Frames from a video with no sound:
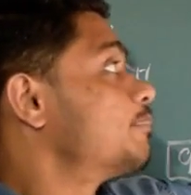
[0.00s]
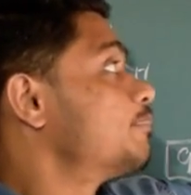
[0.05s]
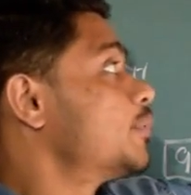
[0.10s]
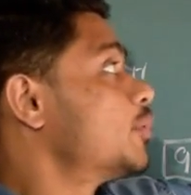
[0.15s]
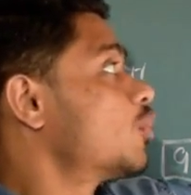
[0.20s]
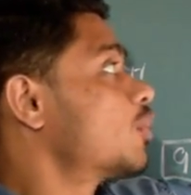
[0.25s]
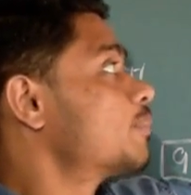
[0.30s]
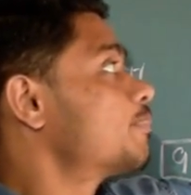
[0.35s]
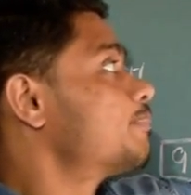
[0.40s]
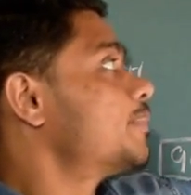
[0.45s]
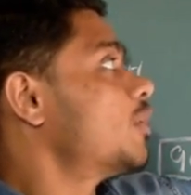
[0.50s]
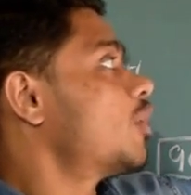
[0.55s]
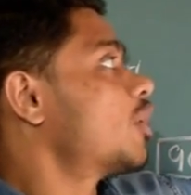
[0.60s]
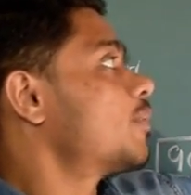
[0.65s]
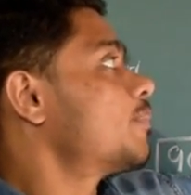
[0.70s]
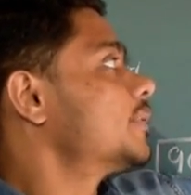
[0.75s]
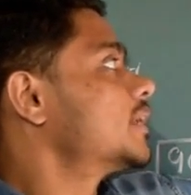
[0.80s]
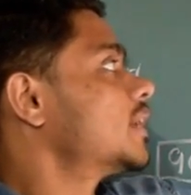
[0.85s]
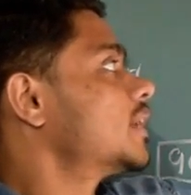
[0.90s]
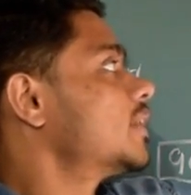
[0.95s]
pure p
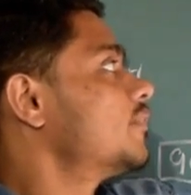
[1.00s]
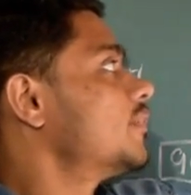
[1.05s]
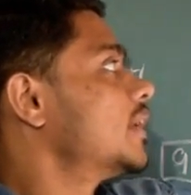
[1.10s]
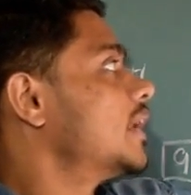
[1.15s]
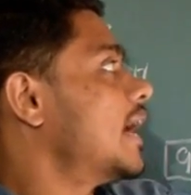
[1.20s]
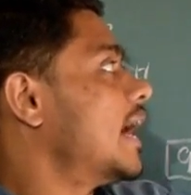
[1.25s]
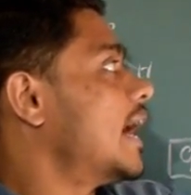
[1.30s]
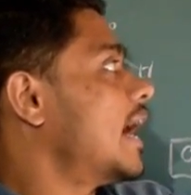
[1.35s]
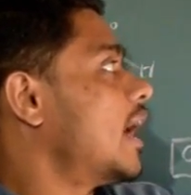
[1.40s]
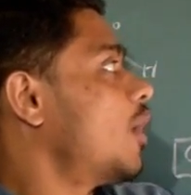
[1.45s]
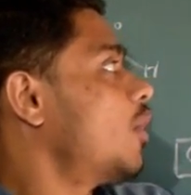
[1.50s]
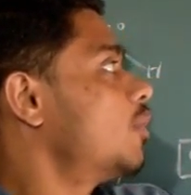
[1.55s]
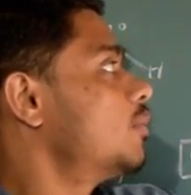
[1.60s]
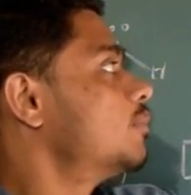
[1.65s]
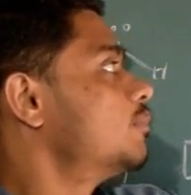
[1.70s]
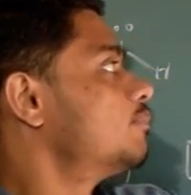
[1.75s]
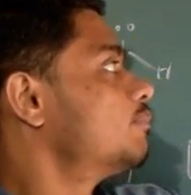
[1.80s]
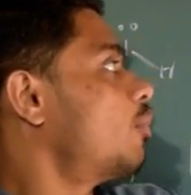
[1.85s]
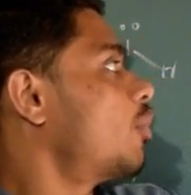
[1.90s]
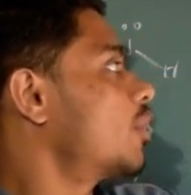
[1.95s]
orbital will
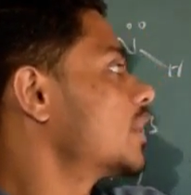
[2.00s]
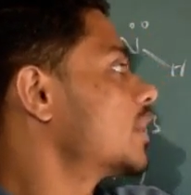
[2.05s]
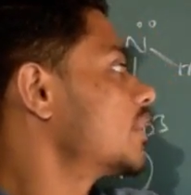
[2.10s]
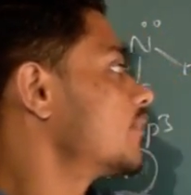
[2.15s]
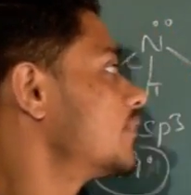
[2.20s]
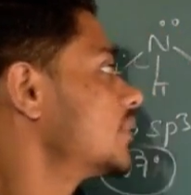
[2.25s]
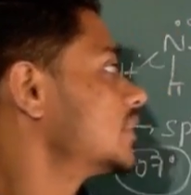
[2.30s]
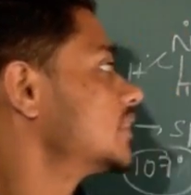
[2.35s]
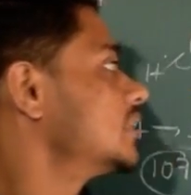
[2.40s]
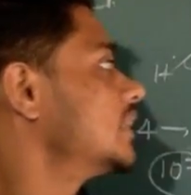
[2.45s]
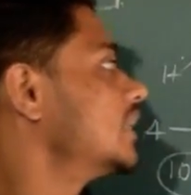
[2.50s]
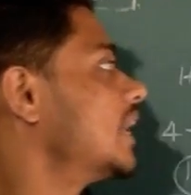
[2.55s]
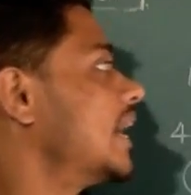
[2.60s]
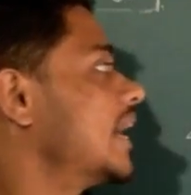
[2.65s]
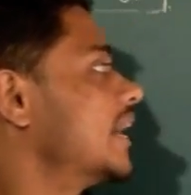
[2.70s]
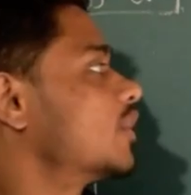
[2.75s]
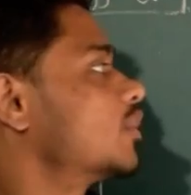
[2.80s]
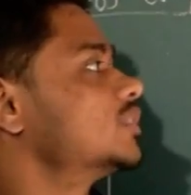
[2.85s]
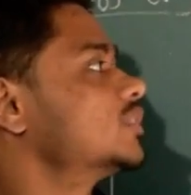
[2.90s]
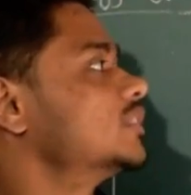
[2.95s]
have bonding with the
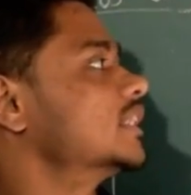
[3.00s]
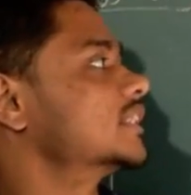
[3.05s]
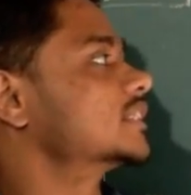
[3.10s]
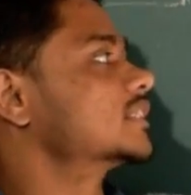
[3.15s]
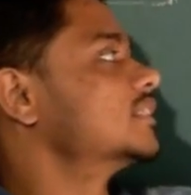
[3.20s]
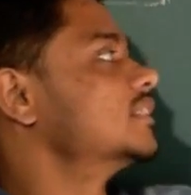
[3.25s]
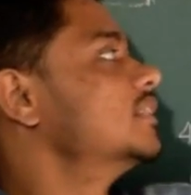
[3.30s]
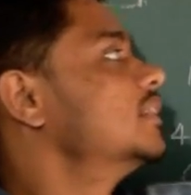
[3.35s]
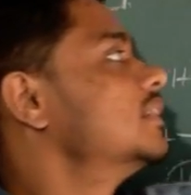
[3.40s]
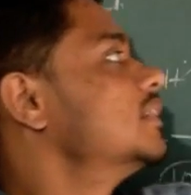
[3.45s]
hydrogens,